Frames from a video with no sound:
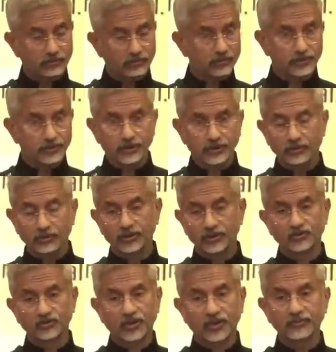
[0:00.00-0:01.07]
you know, his
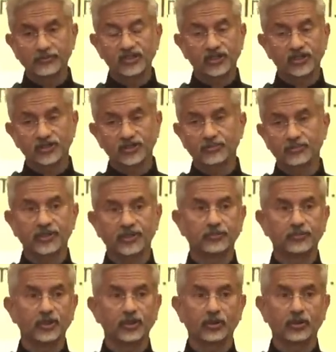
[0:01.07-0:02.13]
prime ministership and
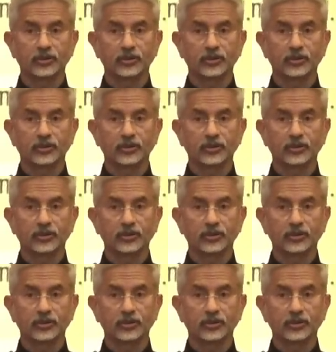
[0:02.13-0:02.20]
beyond,